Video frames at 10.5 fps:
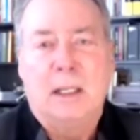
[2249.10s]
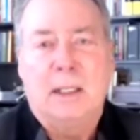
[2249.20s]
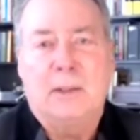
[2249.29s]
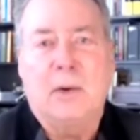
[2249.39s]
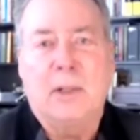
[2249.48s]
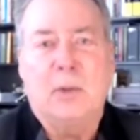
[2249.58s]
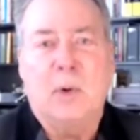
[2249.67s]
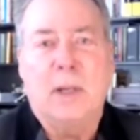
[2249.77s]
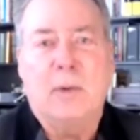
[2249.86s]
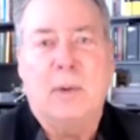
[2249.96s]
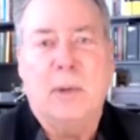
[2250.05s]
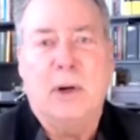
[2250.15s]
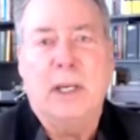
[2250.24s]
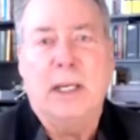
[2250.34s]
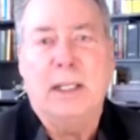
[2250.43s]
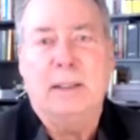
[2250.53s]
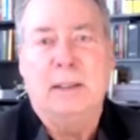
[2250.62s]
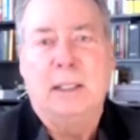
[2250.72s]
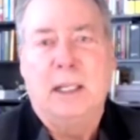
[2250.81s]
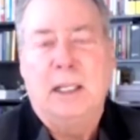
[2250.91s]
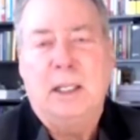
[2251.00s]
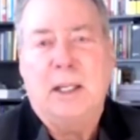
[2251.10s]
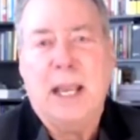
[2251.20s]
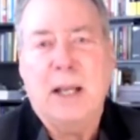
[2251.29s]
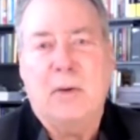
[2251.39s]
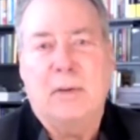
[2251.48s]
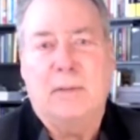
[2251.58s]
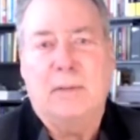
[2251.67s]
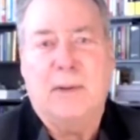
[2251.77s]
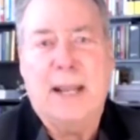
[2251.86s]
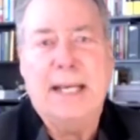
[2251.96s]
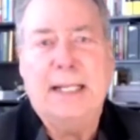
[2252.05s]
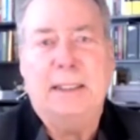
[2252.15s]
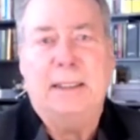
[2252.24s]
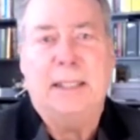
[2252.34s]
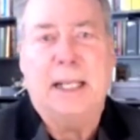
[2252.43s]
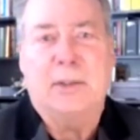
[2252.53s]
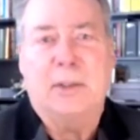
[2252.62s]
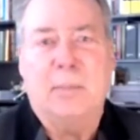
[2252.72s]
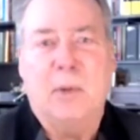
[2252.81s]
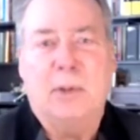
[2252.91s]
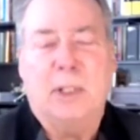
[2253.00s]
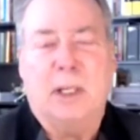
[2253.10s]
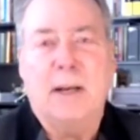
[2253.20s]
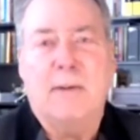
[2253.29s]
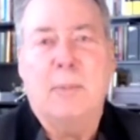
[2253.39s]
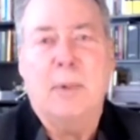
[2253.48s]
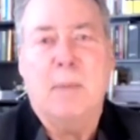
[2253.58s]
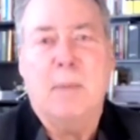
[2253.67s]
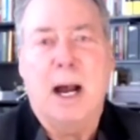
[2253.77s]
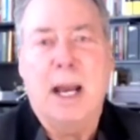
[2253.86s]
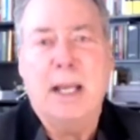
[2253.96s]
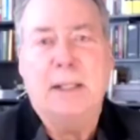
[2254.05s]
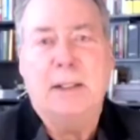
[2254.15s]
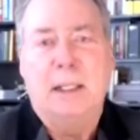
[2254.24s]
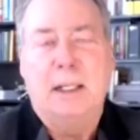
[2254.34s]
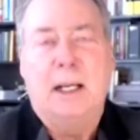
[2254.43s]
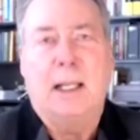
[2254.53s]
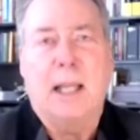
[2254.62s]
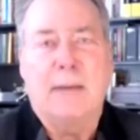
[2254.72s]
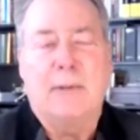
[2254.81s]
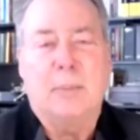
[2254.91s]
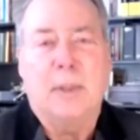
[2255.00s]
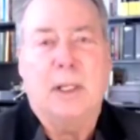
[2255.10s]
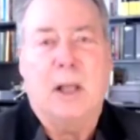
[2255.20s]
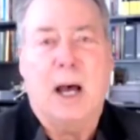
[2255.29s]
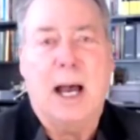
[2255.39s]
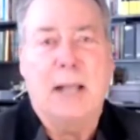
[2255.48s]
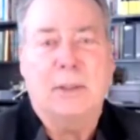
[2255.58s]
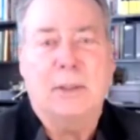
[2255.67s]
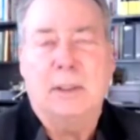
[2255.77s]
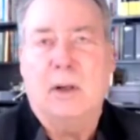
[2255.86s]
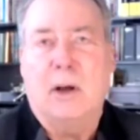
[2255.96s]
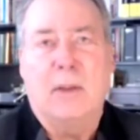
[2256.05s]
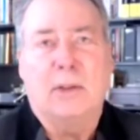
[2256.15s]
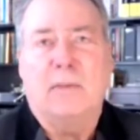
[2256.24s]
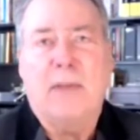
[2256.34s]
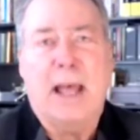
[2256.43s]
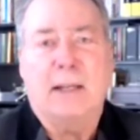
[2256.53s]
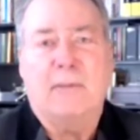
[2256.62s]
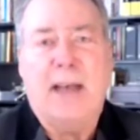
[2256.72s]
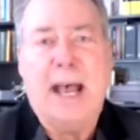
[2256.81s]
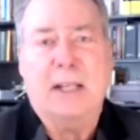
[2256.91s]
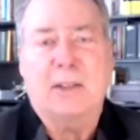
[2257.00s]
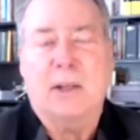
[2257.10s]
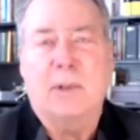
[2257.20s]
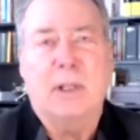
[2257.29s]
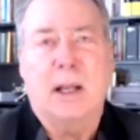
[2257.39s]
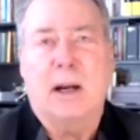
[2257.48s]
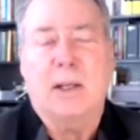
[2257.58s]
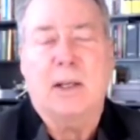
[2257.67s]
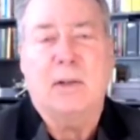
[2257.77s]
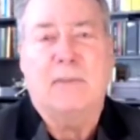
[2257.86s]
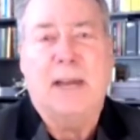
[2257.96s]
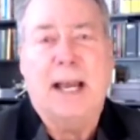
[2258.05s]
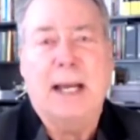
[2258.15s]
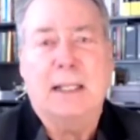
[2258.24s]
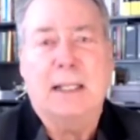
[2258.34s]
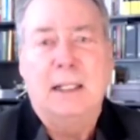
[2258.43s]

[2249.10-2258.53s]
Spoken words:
It's only 21 million. You can't overinflate it. That's the most that can never be mined. A lot of it's been lost. And all those are valid facts. I will not argue a fact.